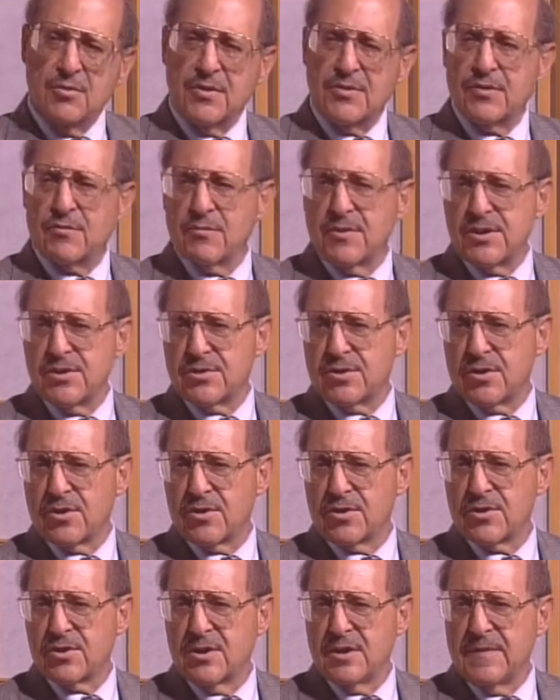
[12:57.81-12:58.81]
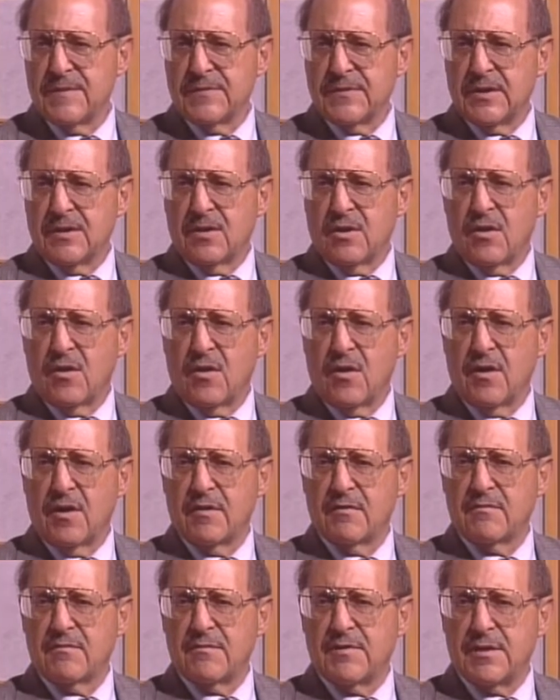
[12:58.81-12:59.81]
the research
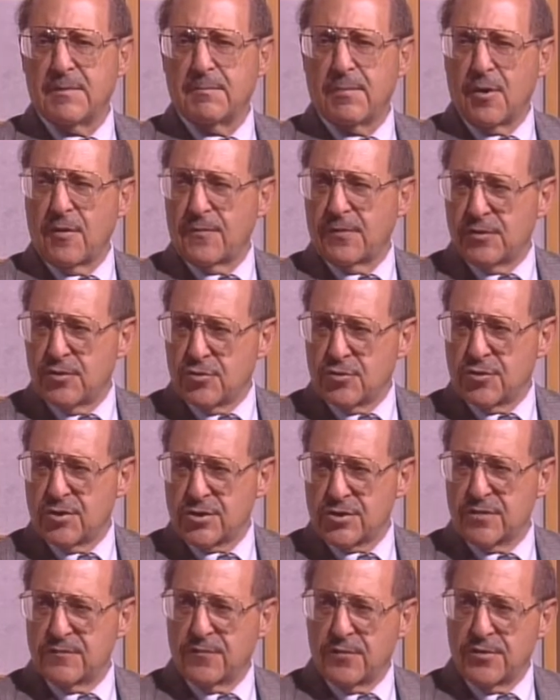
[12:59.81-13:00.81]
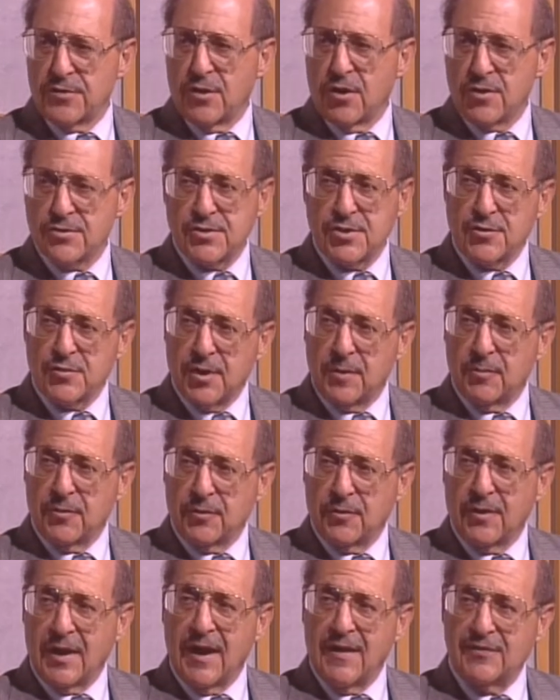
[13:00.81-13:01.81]
on the perfect nutrition for dogs to triple
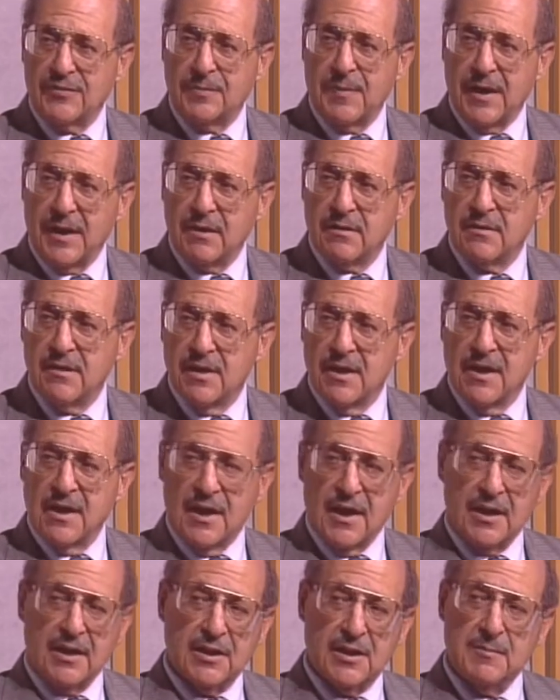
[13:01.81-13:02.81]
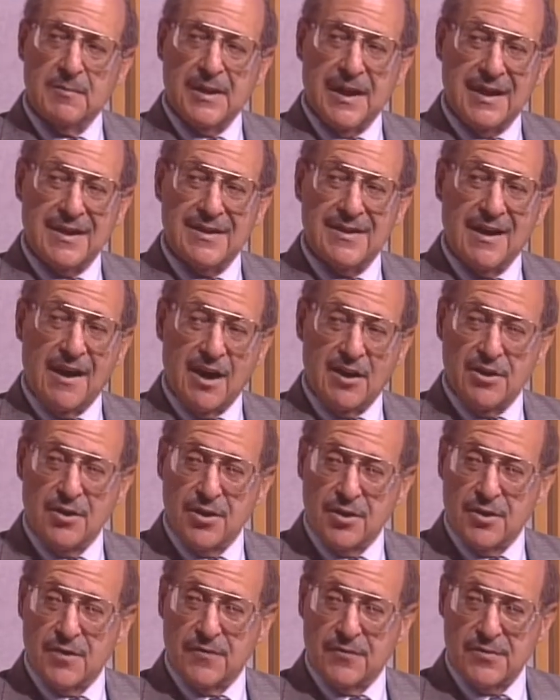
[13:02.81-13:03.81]
their lifespan and eliminate
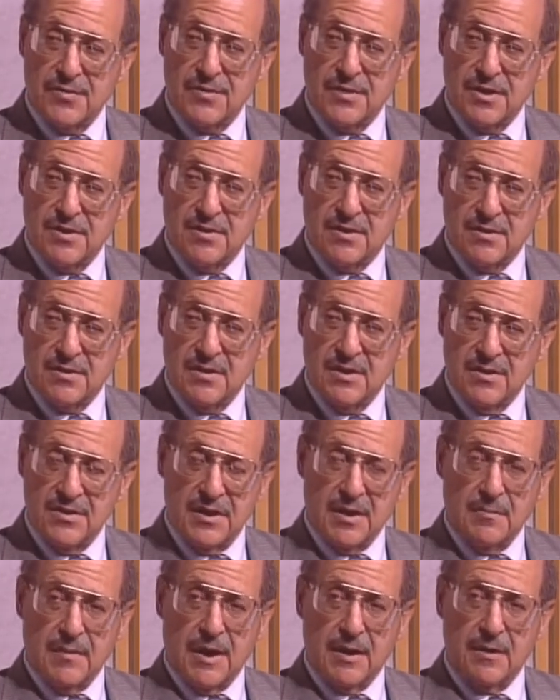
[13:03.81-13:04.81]
900 different diseases. Think about it.